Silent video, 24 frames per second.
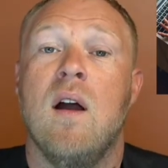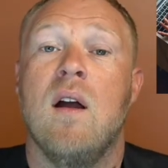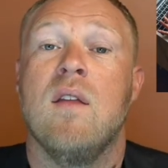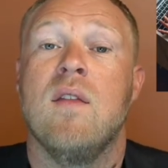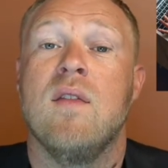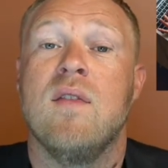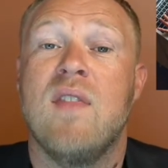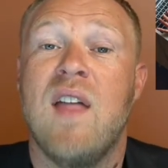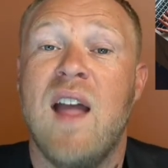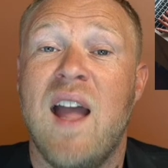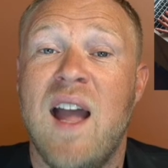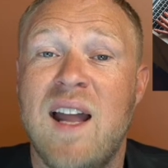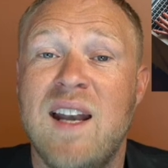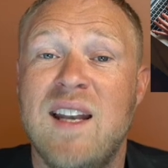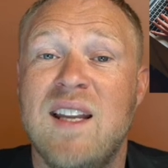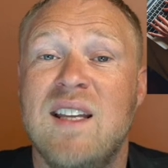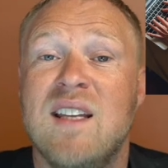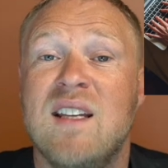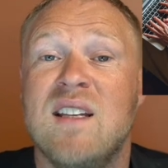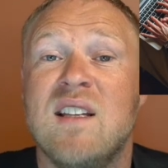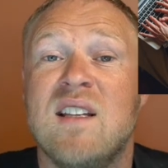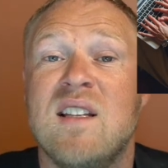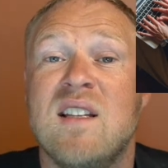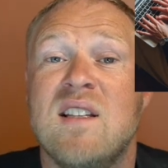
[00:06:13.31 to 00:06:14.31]
That
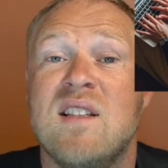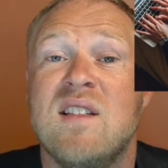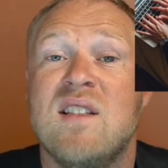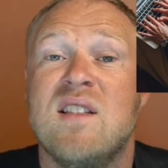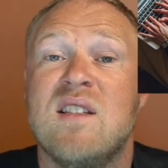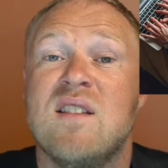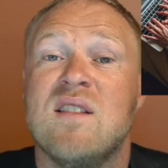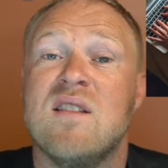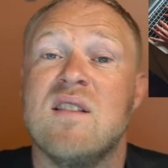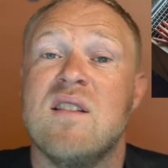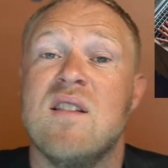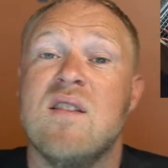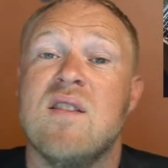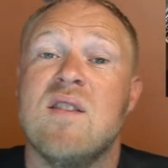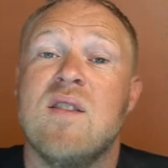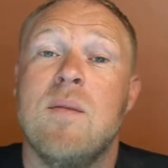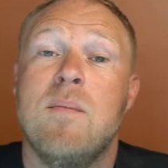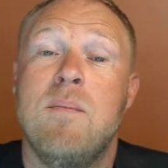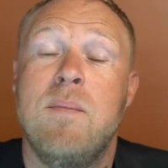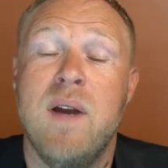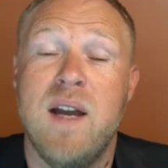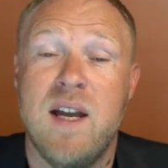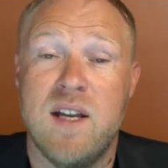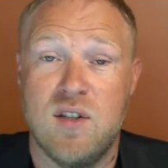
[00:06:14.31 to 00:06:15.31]
is the
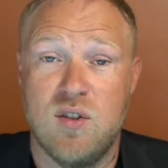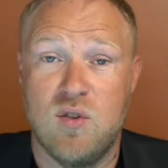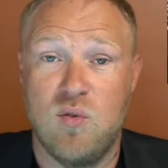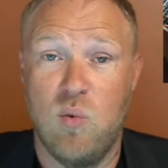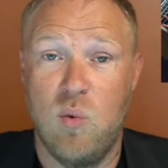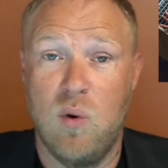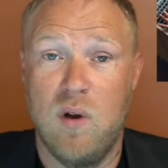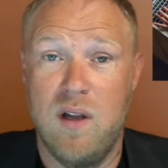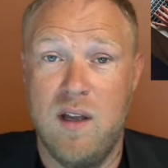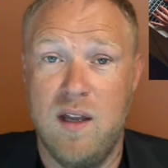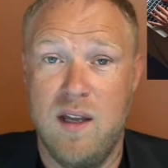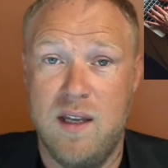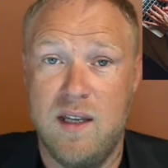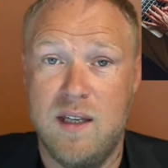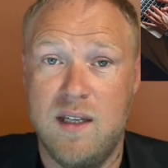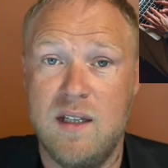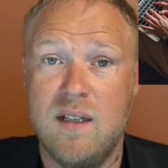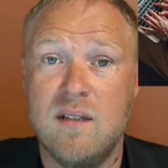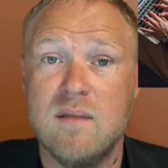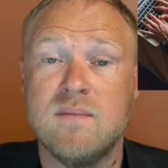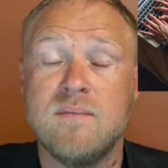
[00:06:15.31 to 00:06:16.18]
best way